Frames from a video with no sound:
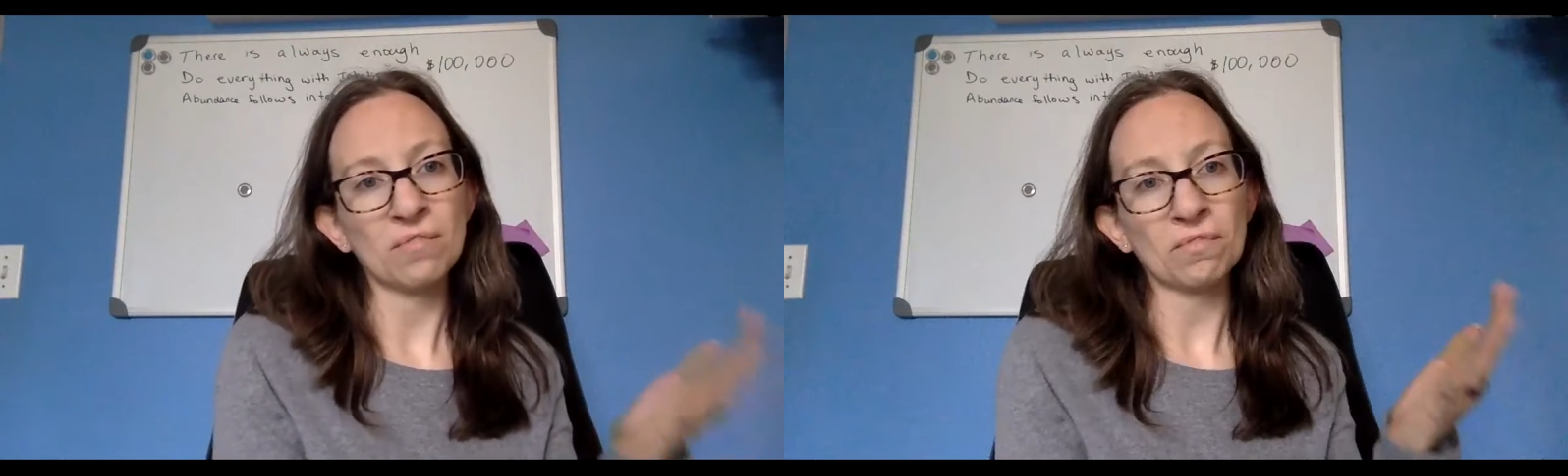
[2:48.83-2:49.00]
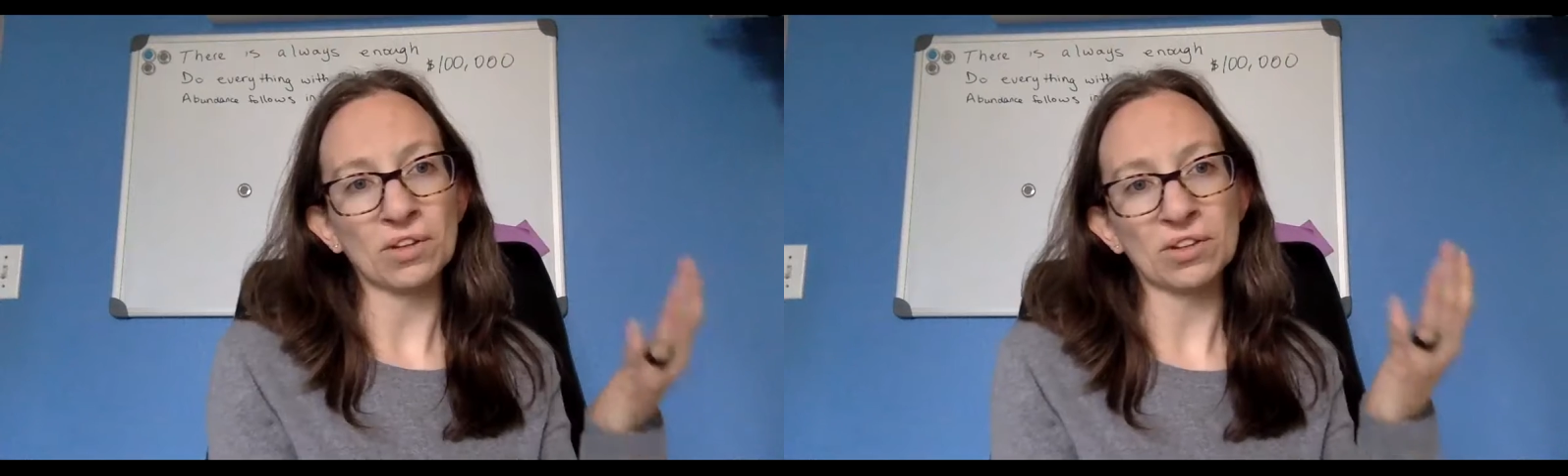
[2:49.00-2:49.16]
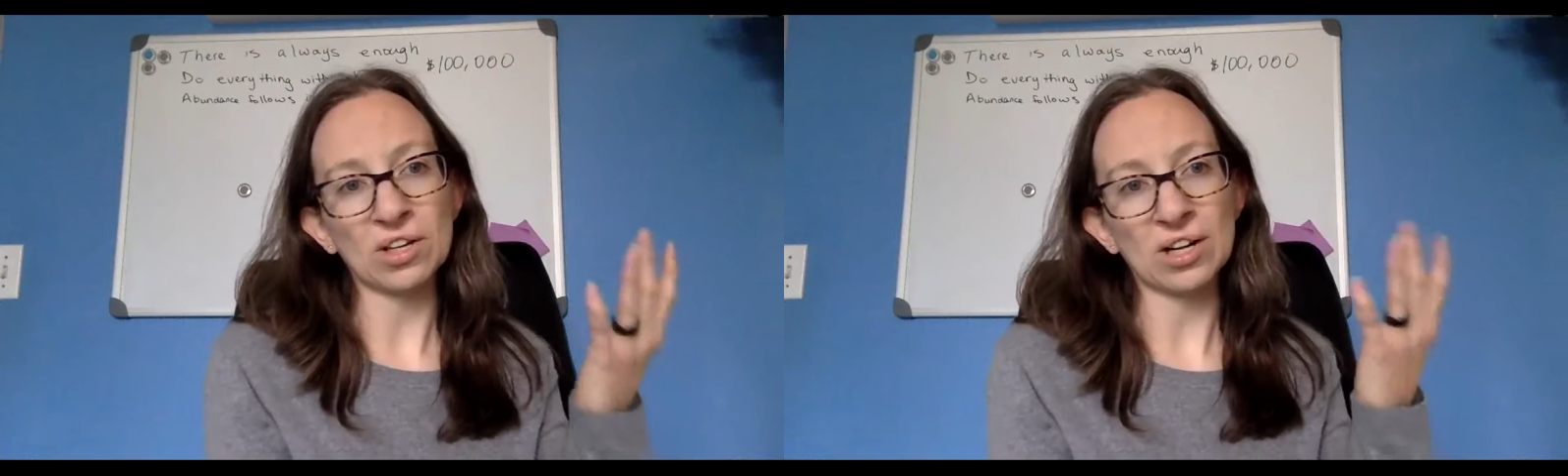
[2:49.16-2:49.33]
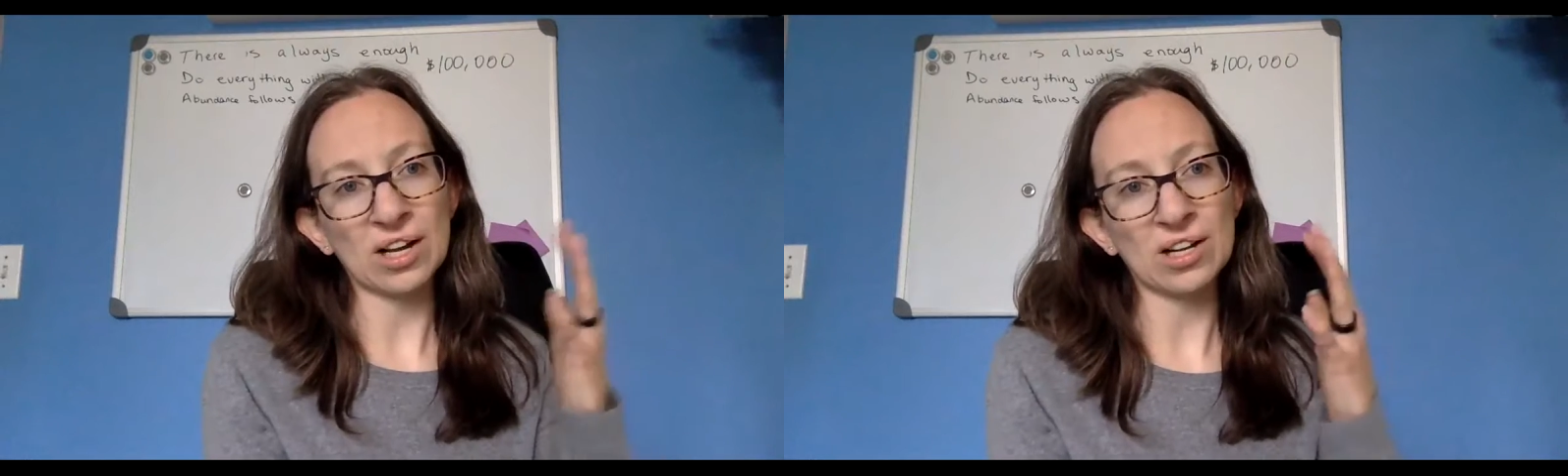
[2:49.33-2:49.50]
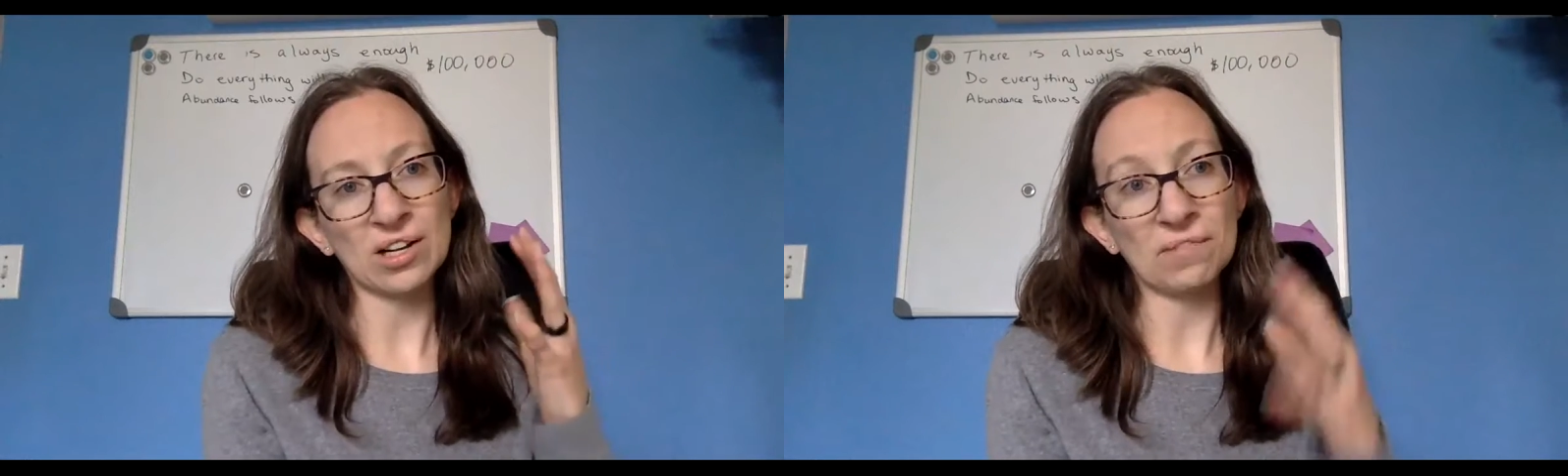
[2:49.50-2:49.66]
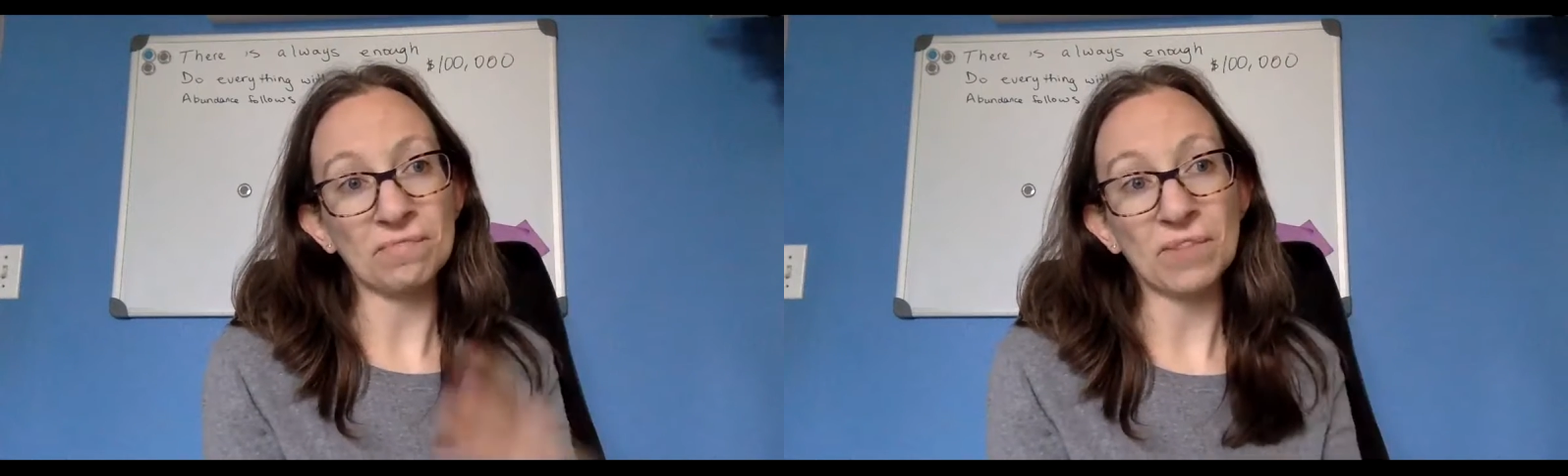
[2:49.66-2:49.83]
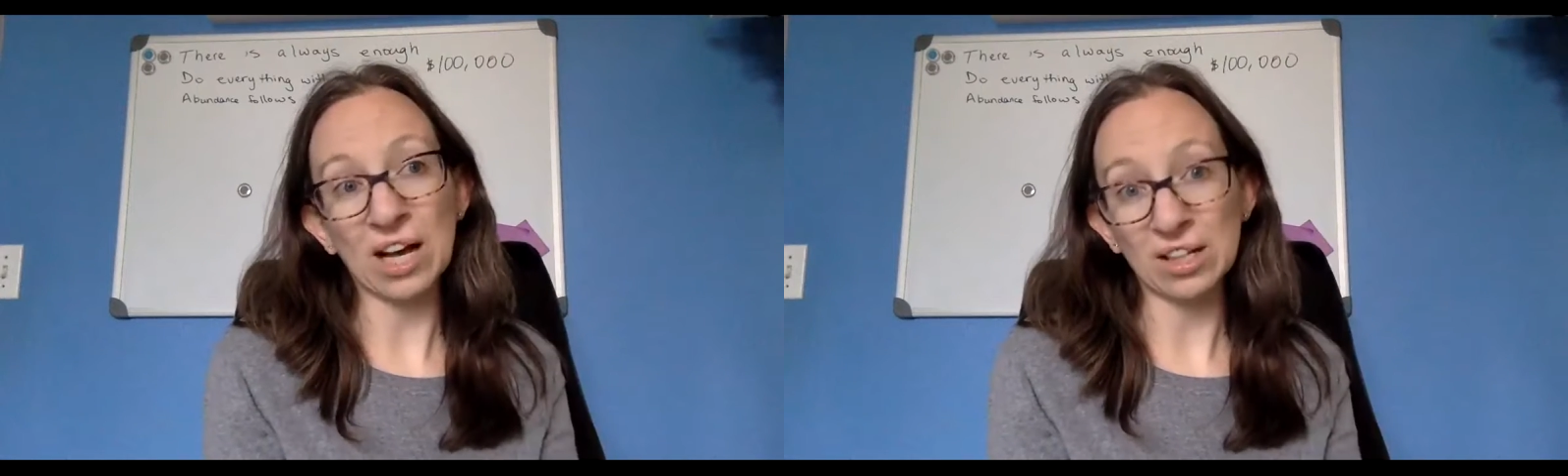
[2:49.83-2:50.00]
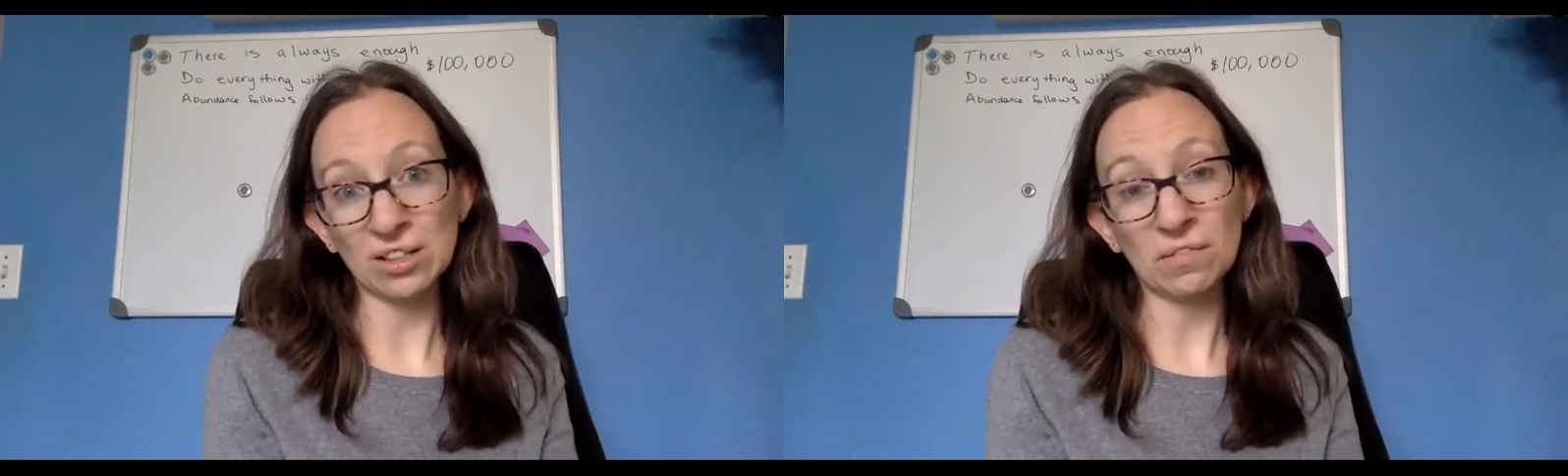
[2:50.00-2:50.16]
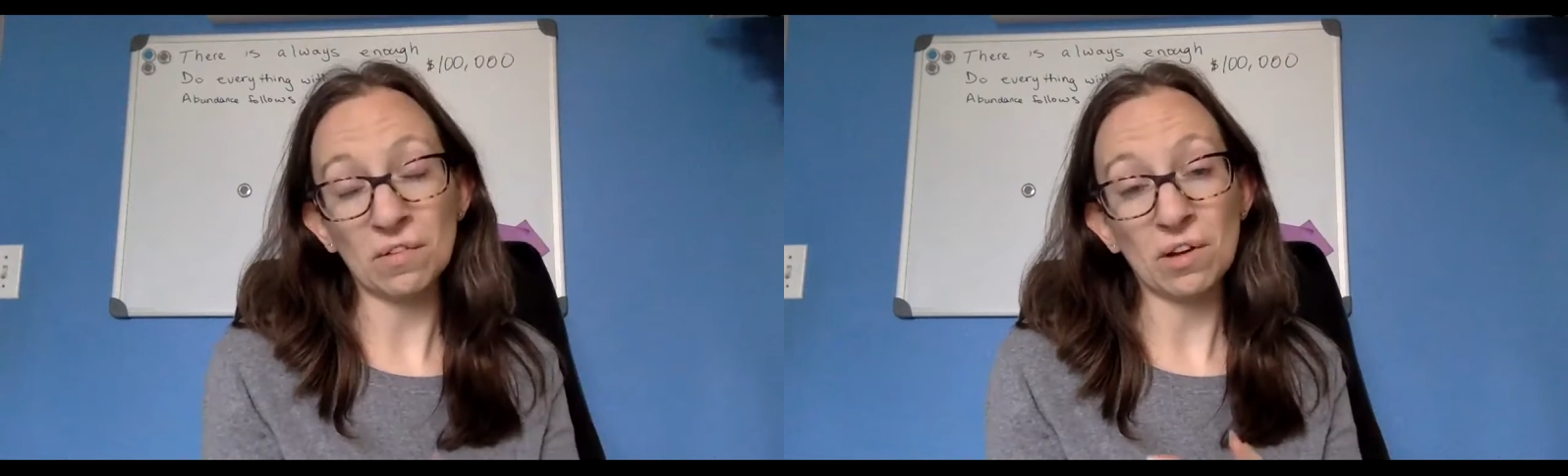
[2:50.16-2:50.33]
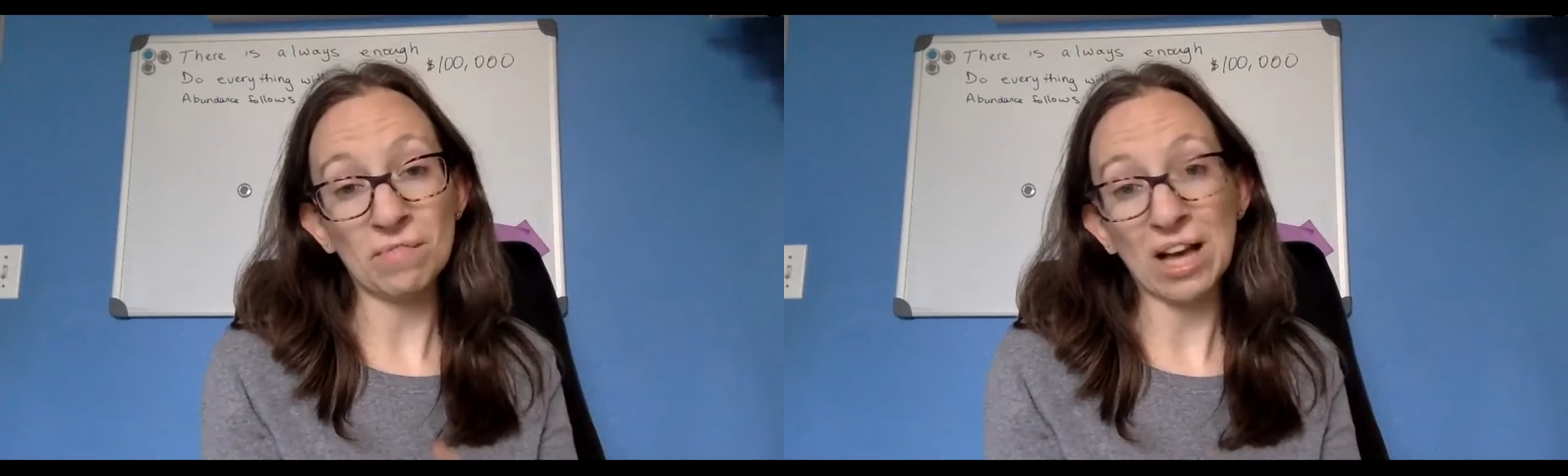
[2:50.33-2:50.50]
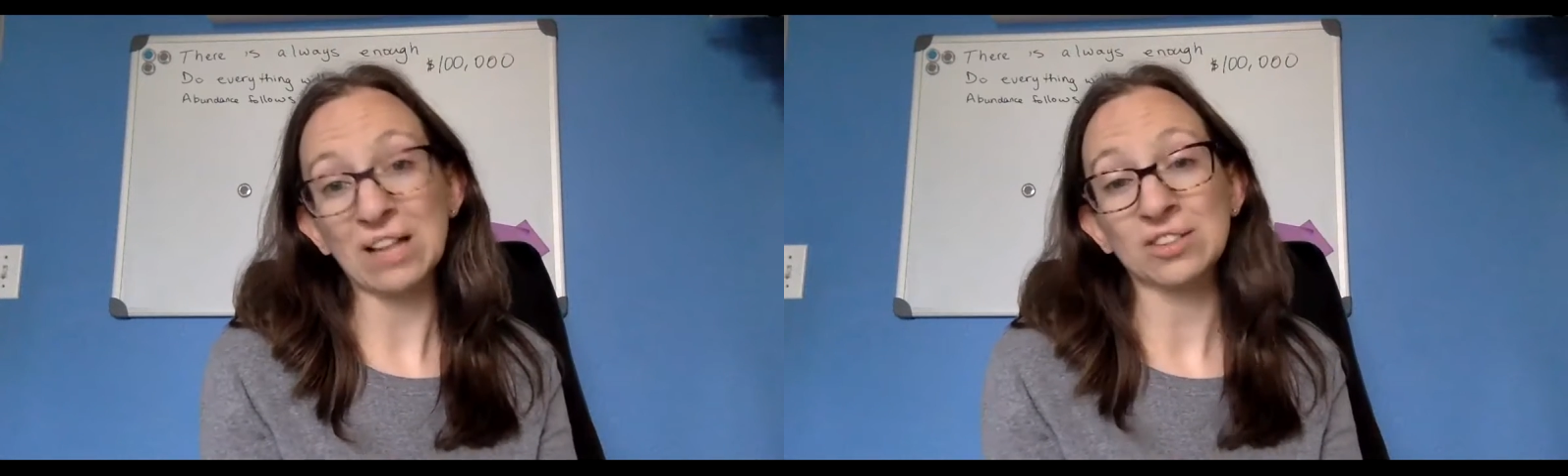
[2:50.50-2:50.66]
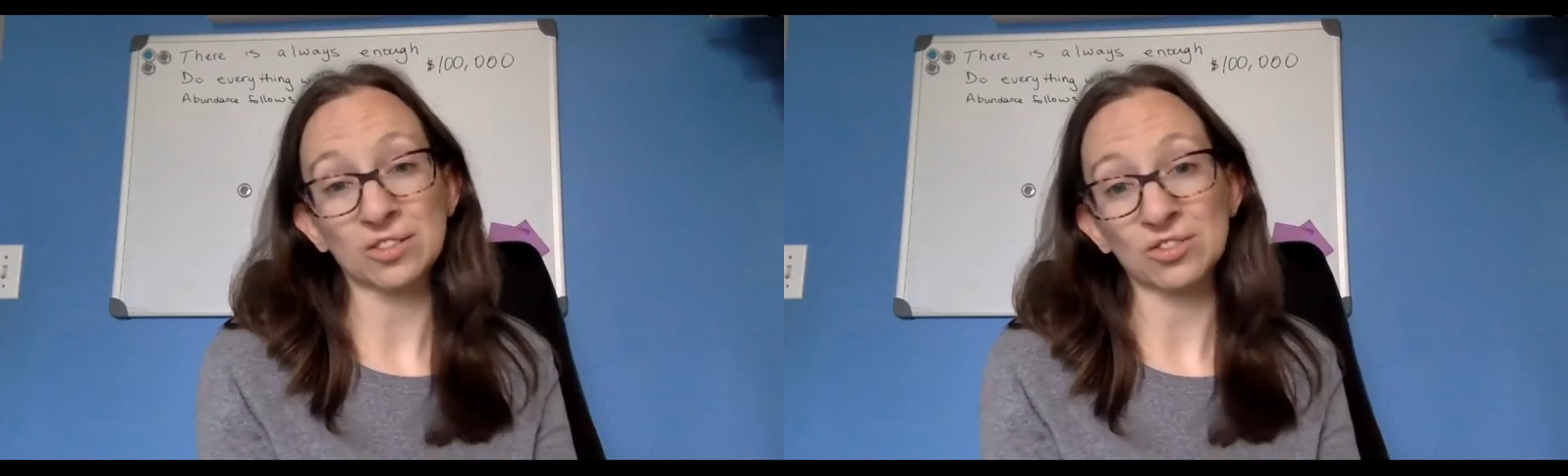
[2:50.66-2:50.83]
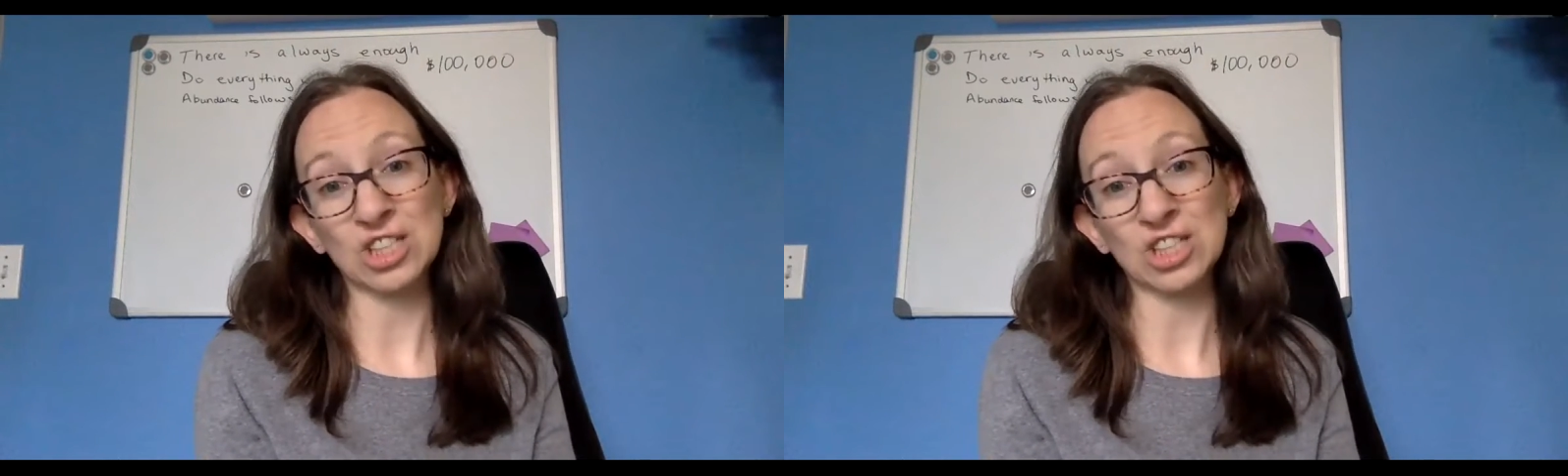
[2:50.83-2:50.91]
But then I hit a massive